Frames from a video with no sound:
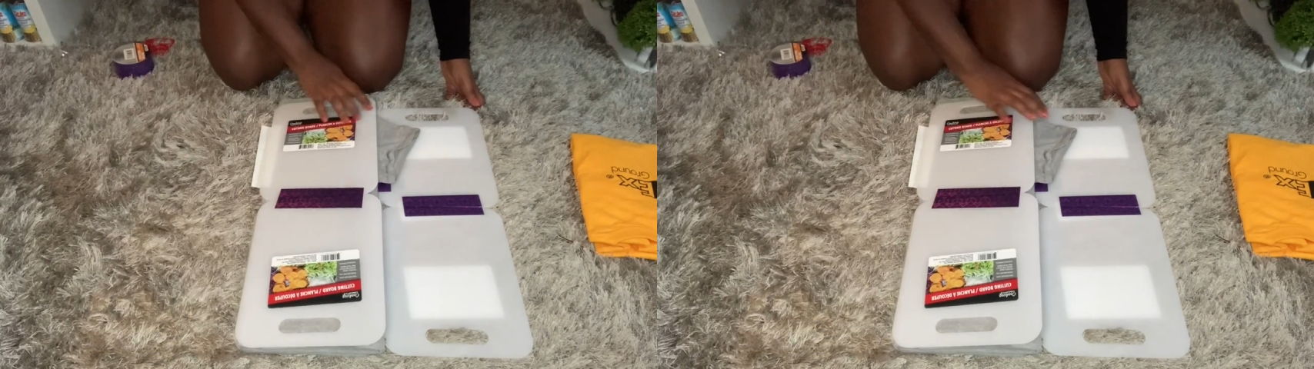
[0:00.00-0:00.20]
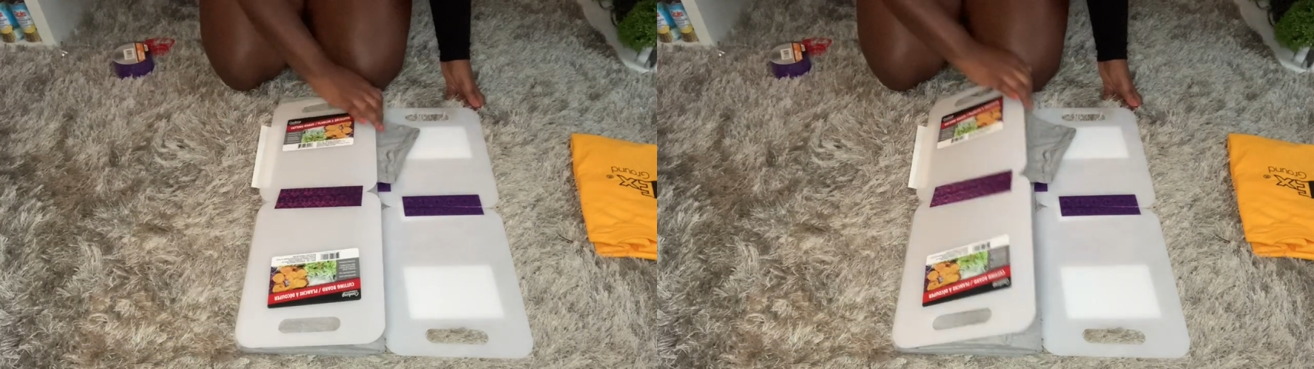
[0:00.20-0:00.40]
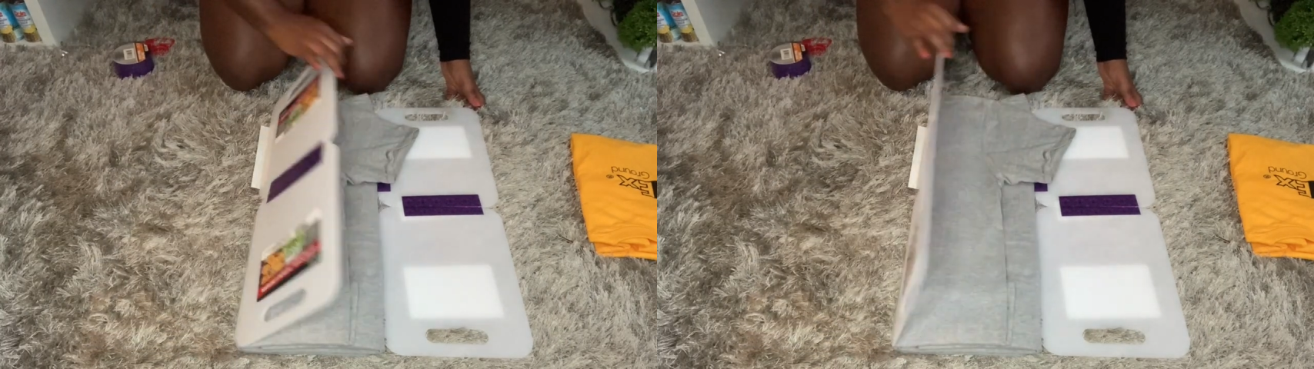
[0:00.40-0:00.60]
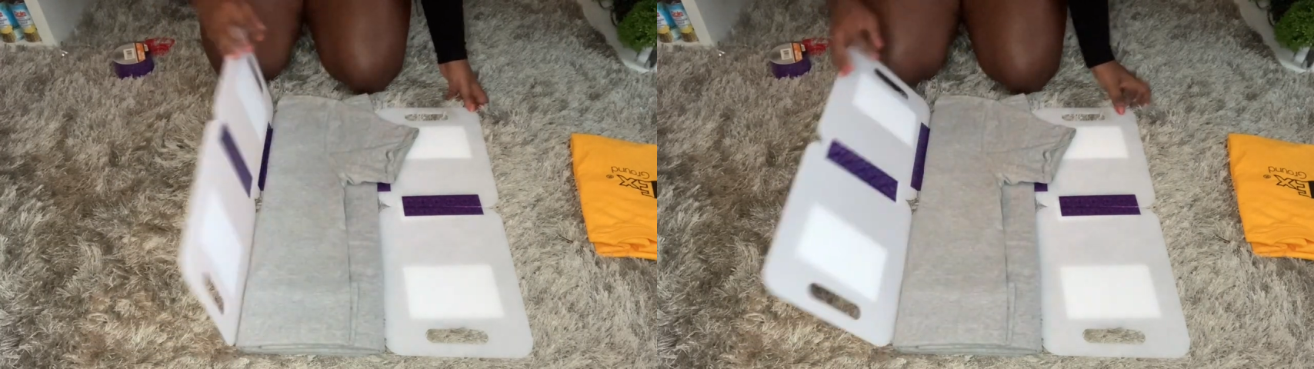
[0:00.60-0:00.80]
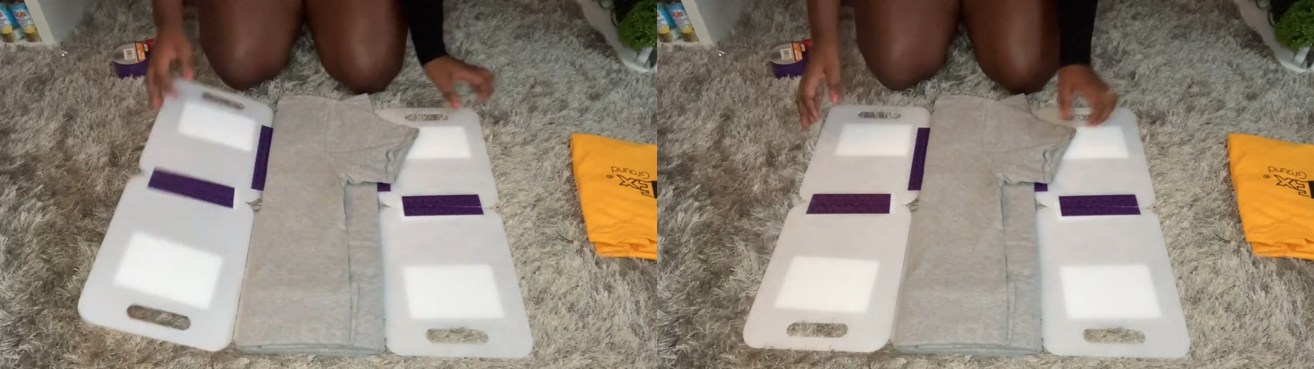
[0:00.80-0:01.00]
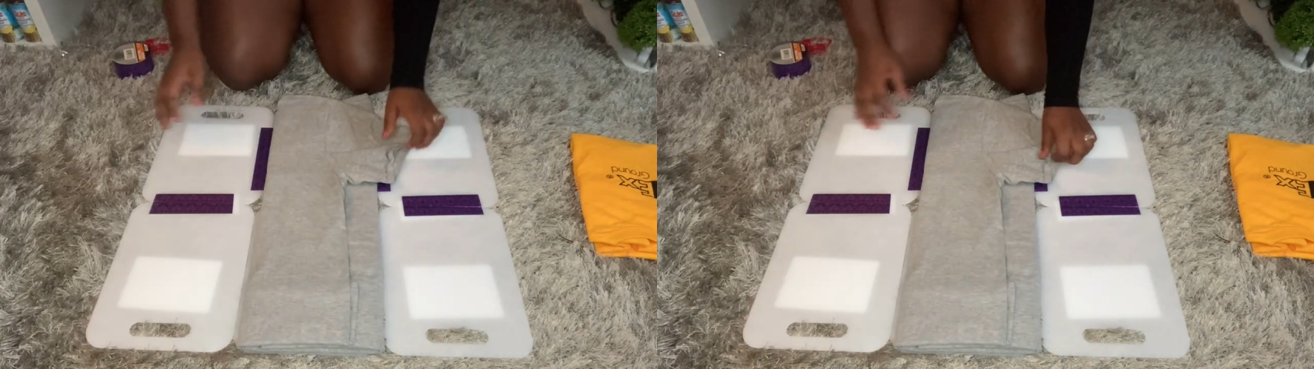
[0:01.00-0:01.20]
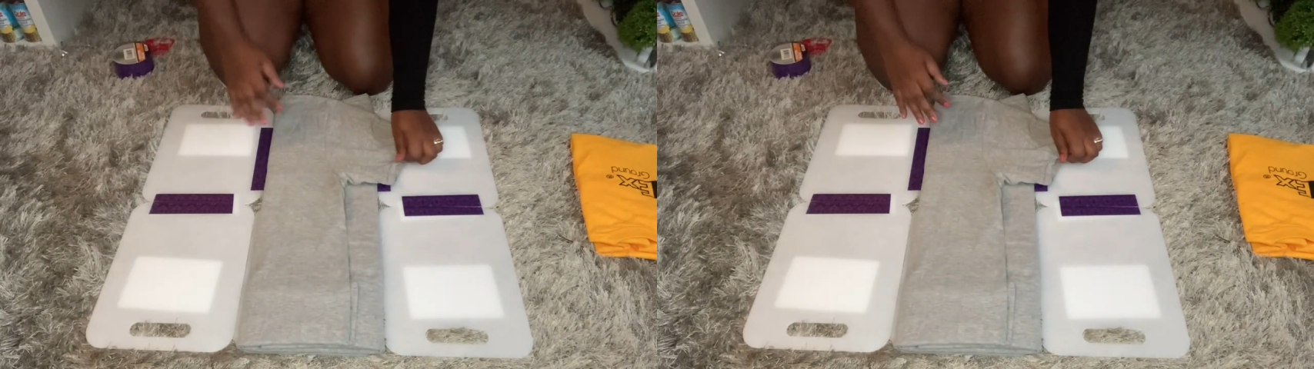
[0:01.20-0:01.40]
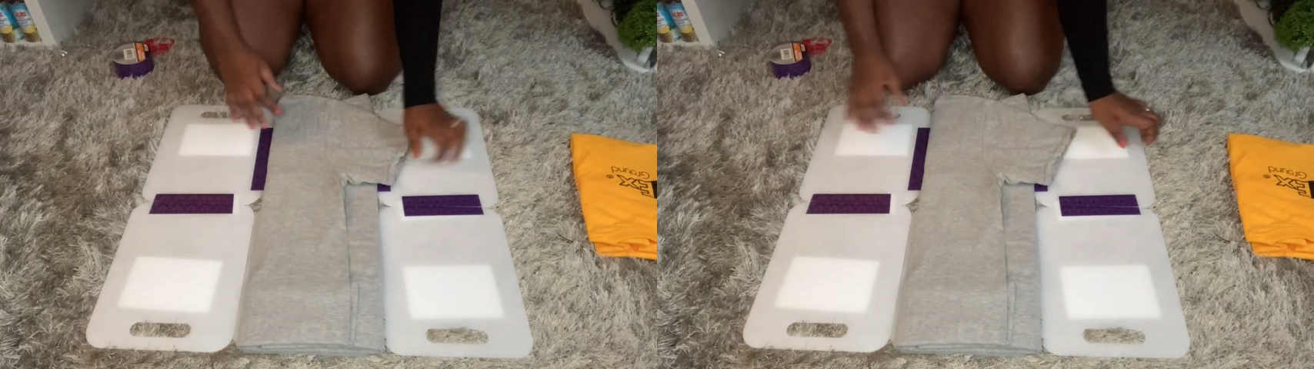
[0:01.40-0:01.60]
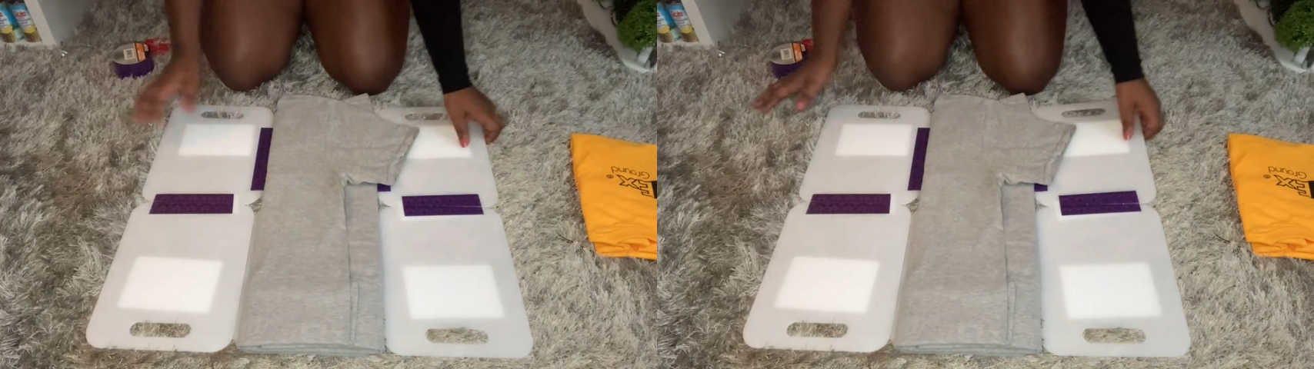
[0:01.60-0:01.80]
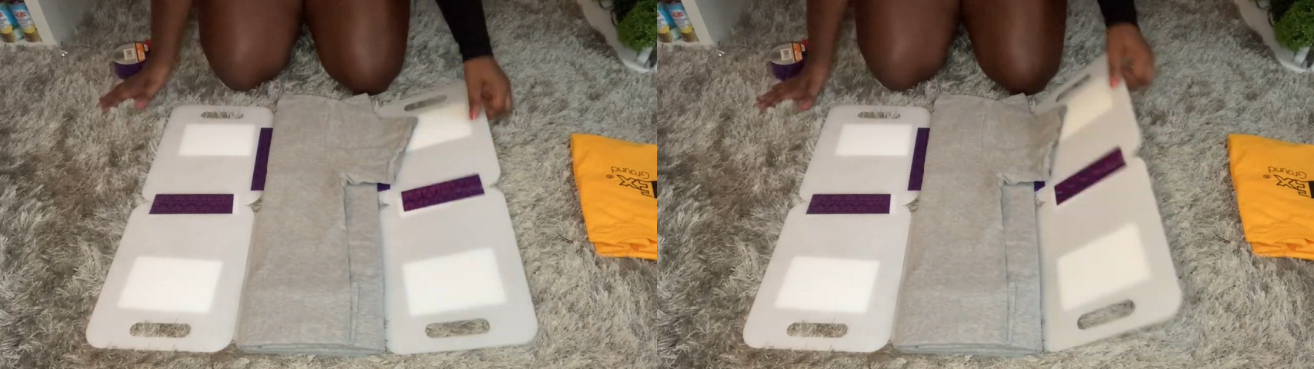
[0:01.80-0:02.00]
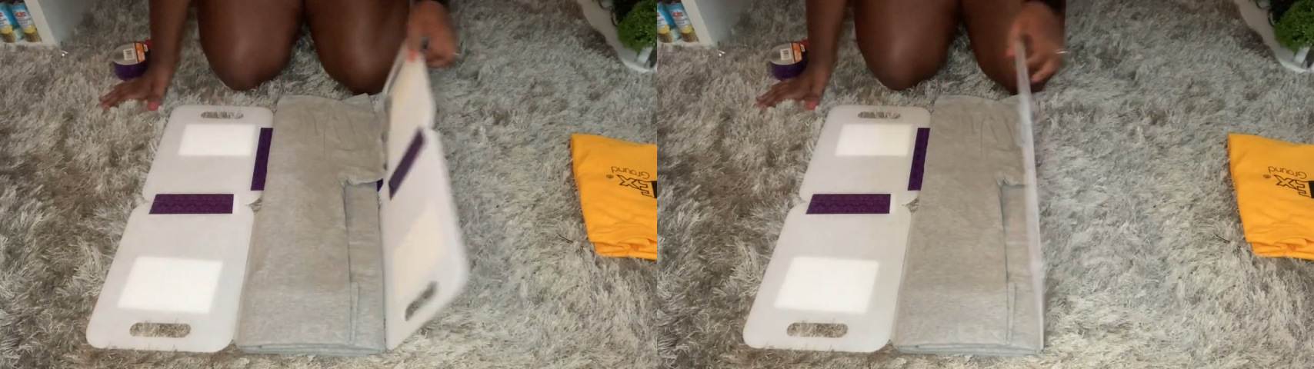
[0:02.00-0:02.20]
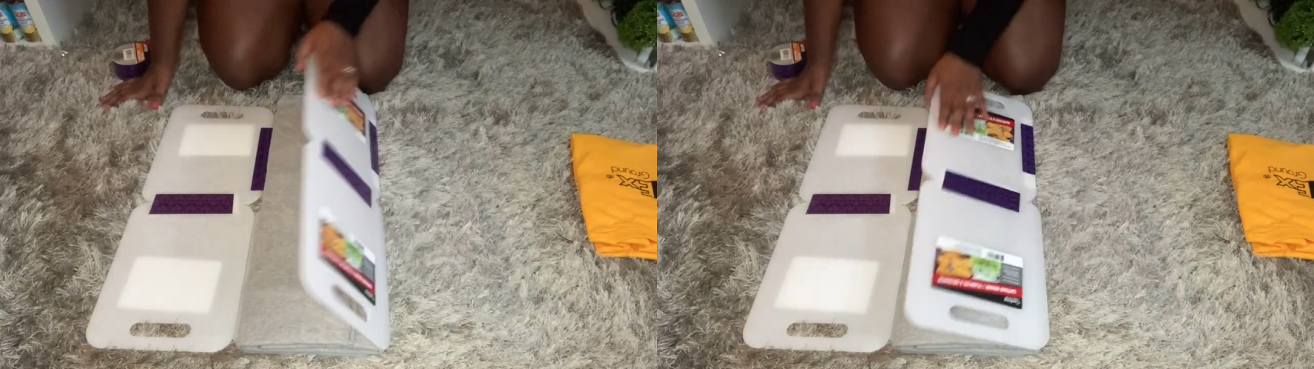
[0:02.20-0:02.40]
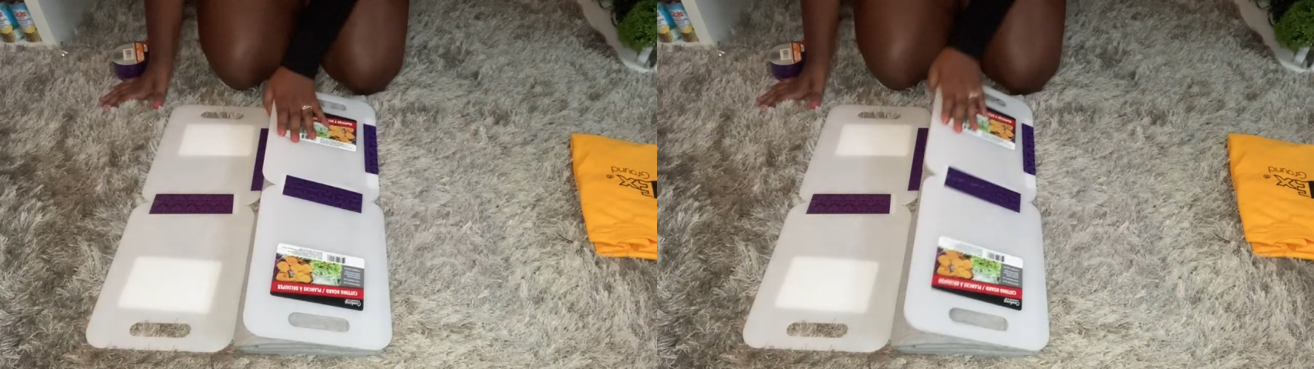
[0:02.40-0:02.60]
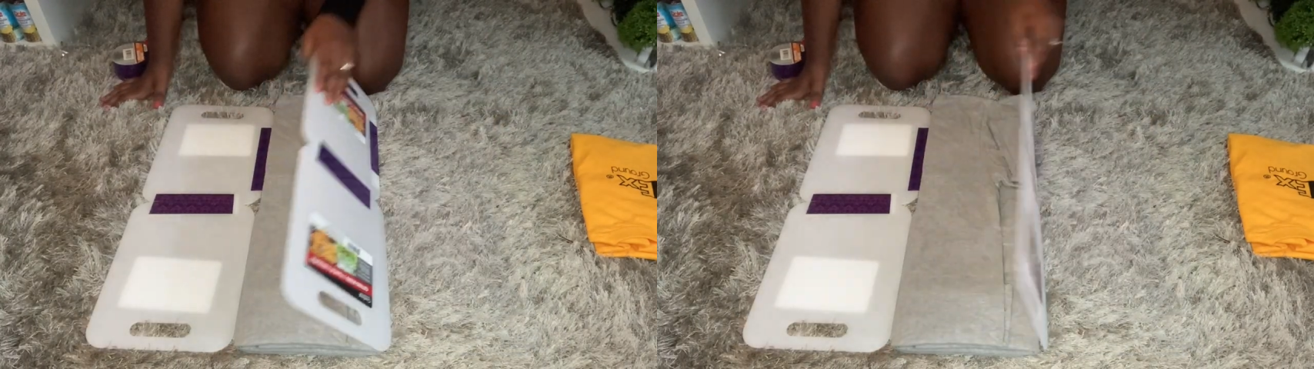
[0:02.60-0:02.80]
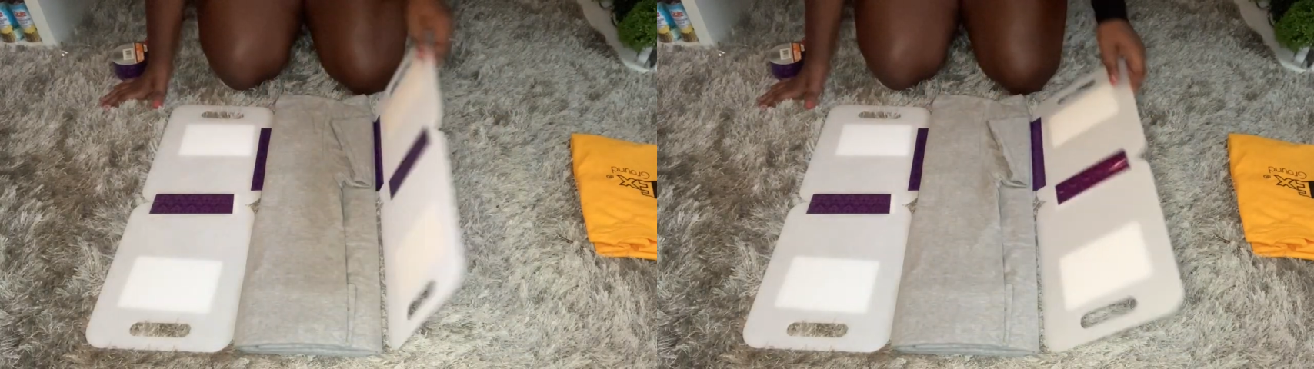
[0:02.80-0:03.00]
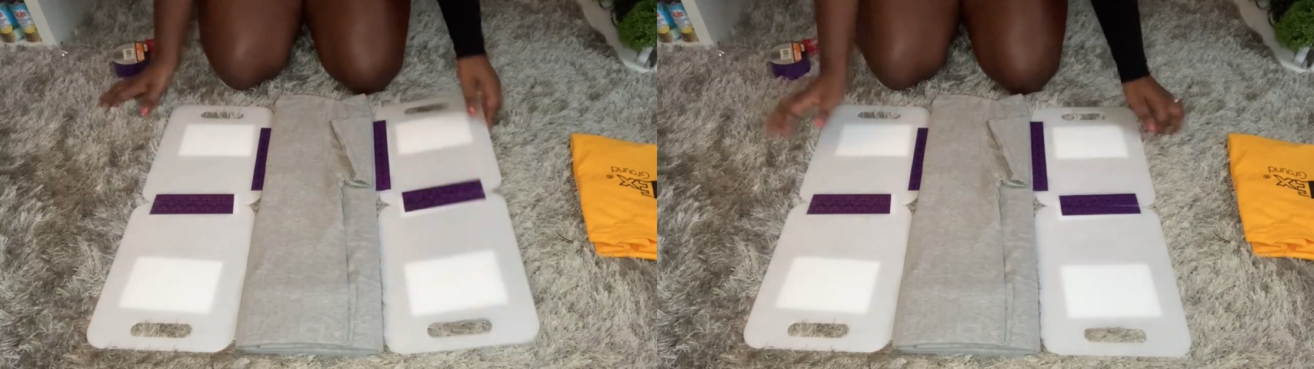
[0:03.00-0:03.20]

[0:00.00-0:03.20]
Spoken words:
(no speaker visible)